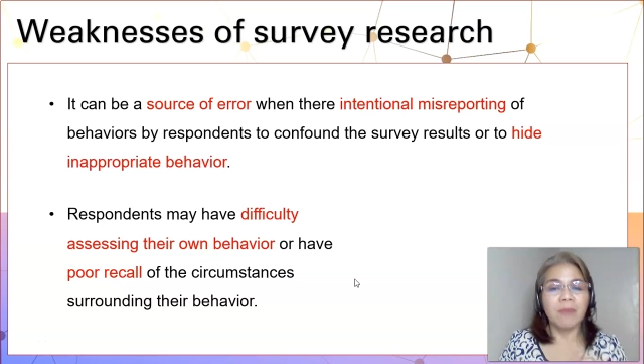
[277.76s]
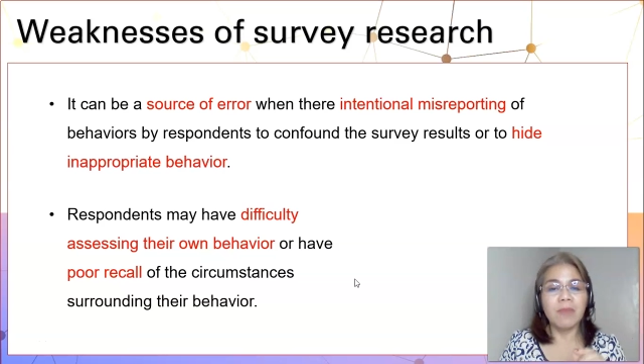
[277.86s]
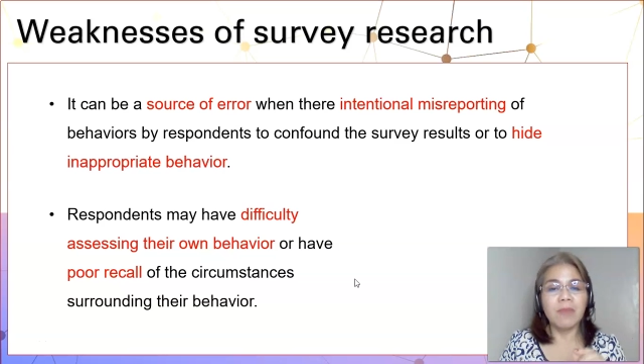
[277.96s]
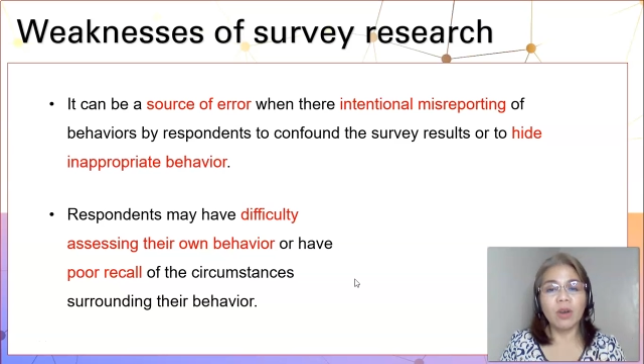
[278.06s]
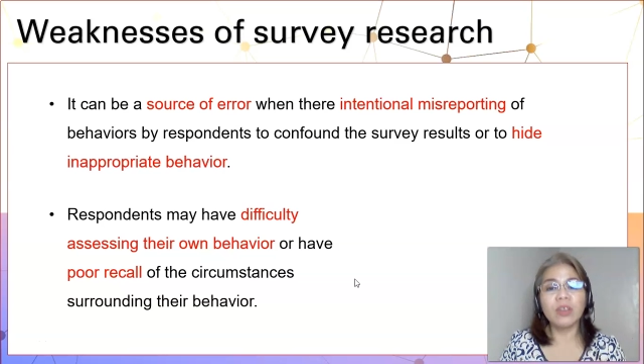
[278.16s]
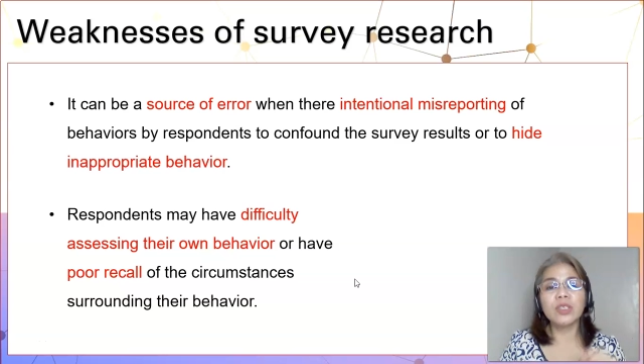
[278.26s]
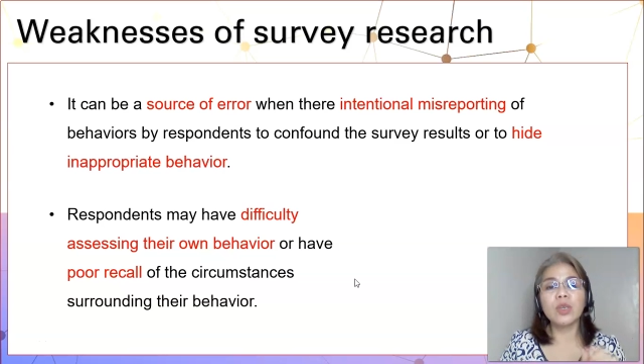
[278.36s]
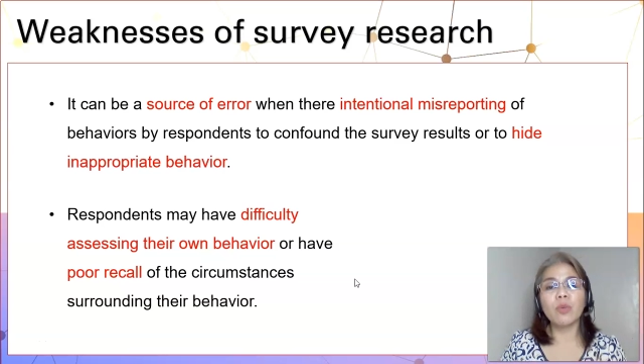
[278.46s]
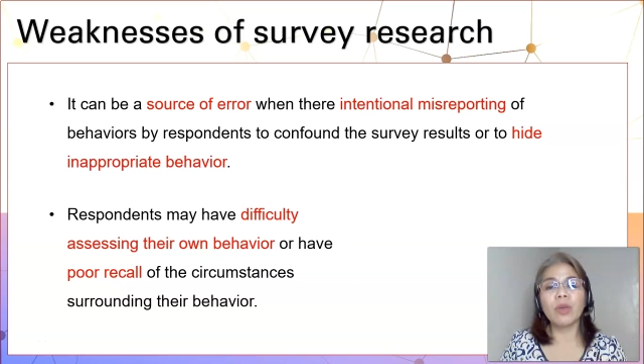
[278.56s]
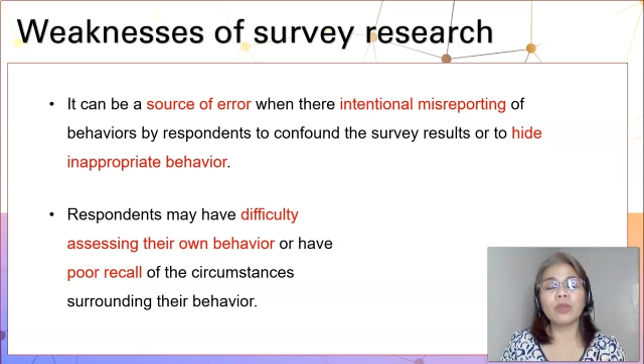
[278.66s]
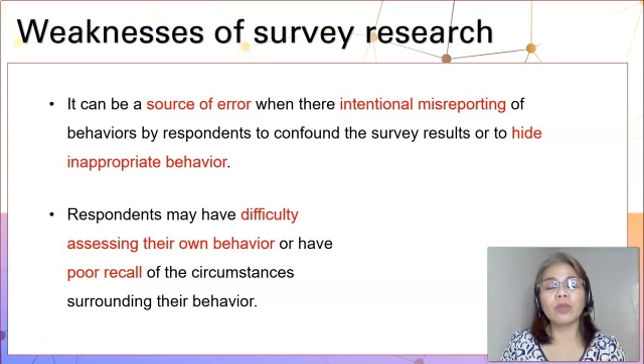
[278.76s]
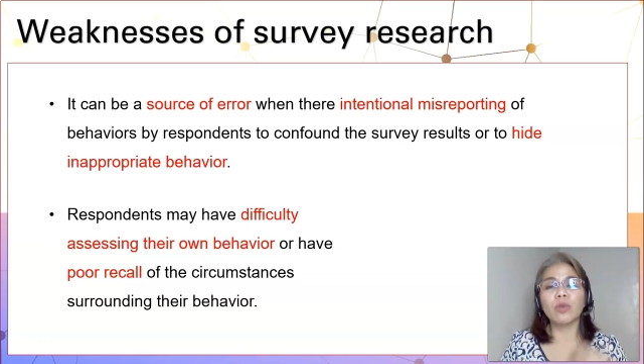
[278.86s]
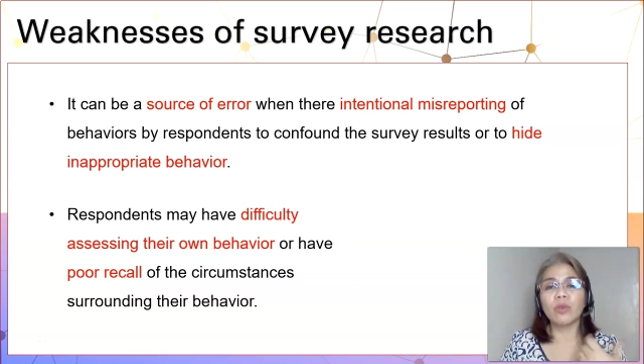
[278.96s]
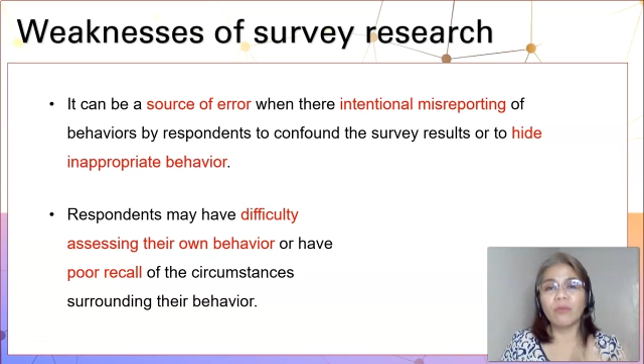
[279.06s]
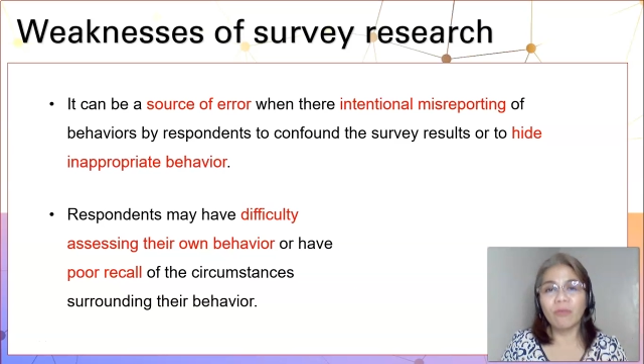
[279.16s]
because you want to
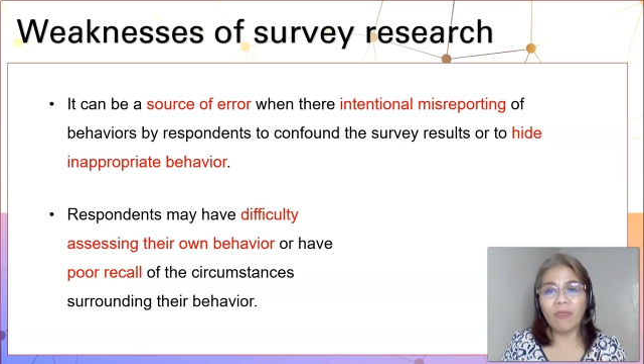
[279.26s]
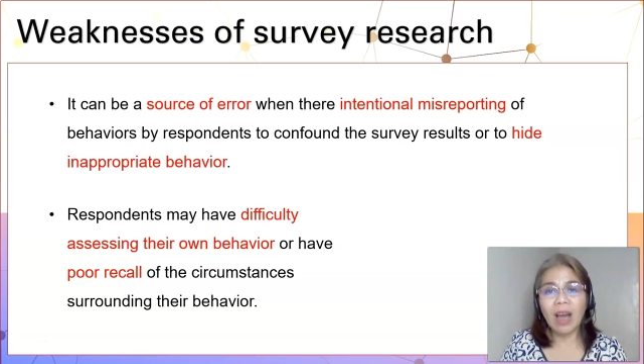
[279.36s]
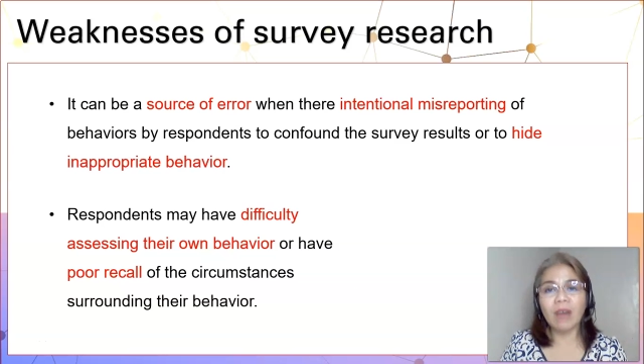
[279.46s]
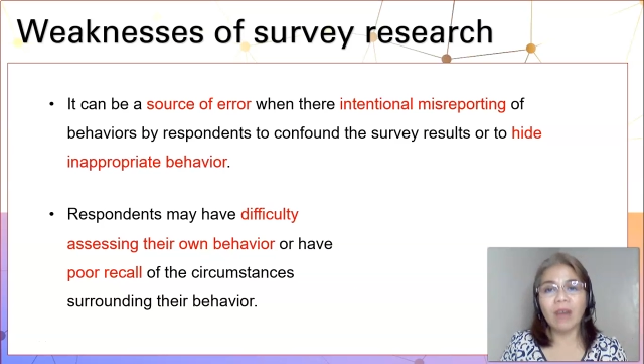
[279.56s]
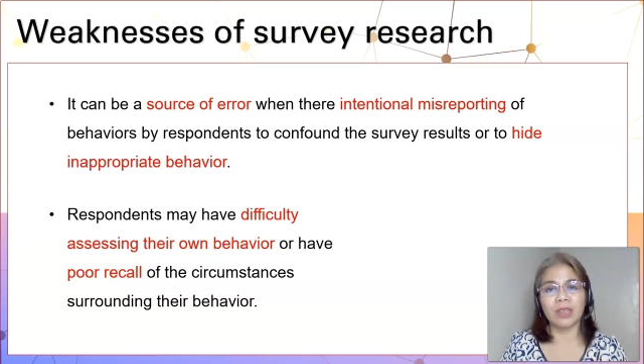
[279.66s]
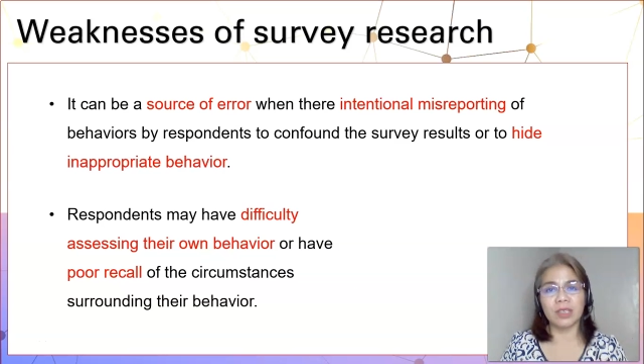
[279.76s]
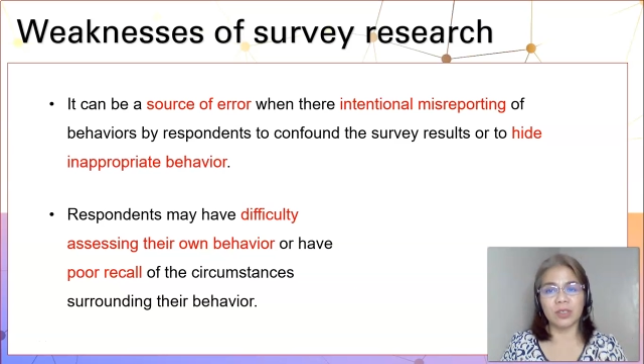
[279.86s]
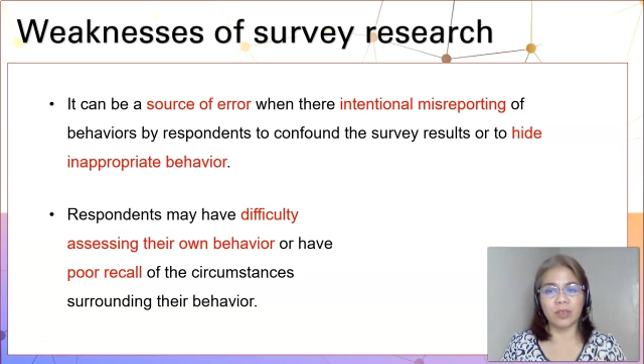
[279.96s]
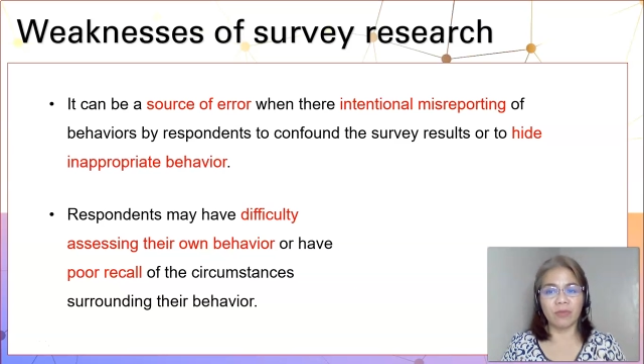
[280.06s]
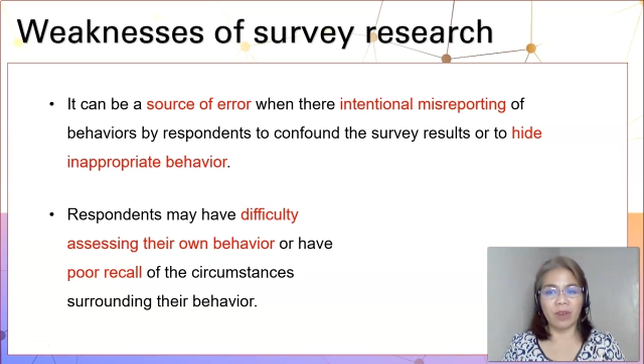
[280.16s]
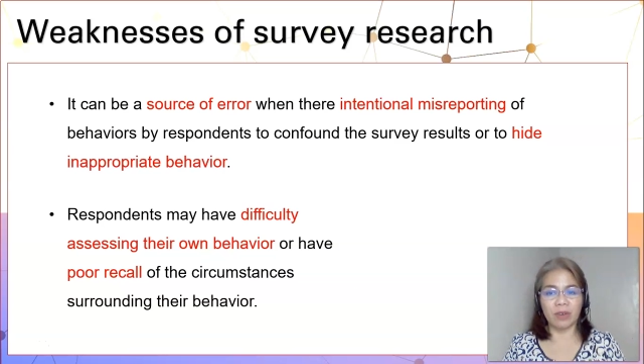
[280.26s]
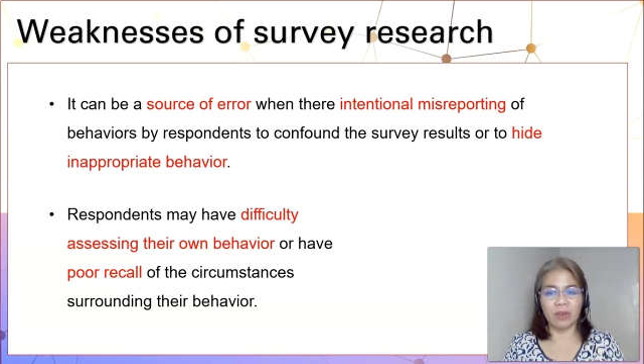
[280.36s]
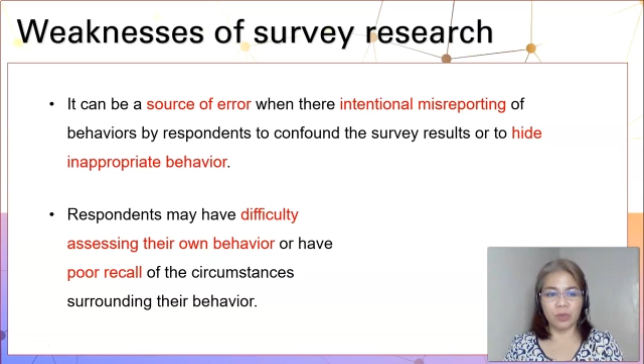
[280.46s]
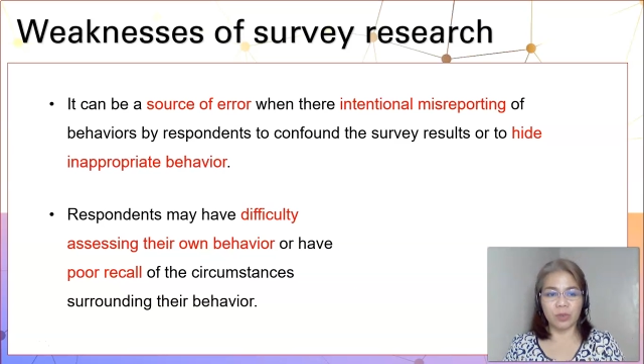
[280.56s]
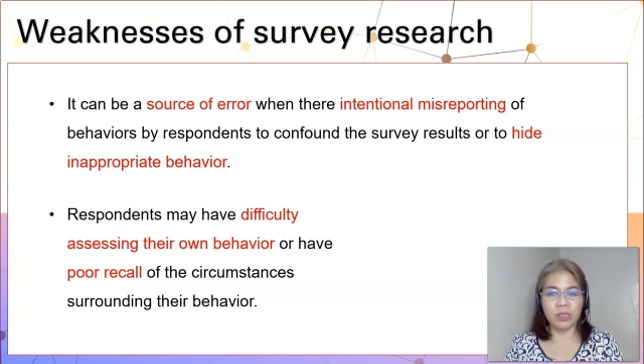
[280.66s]
confound the survey
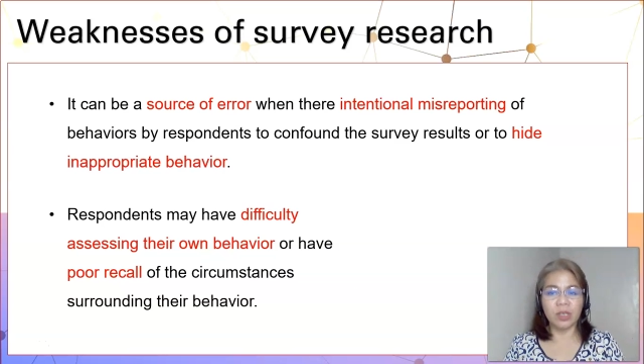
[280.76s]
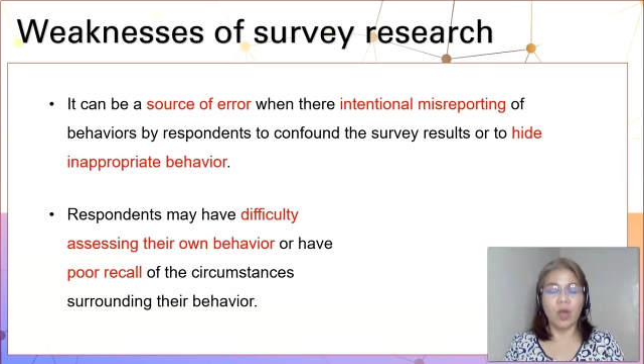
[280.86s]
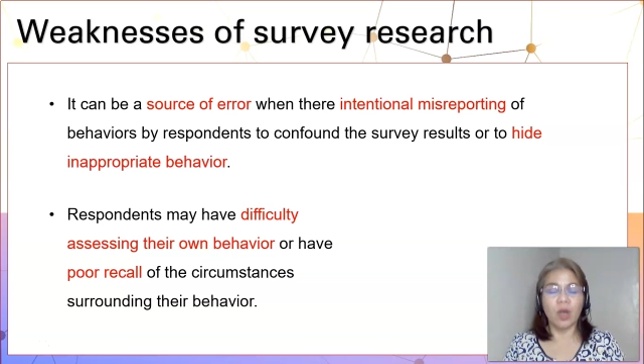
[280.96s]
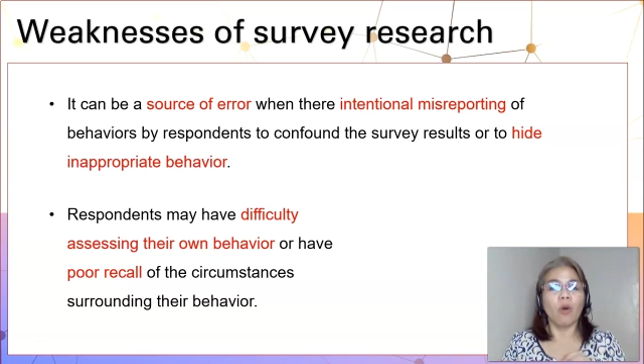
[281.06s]
results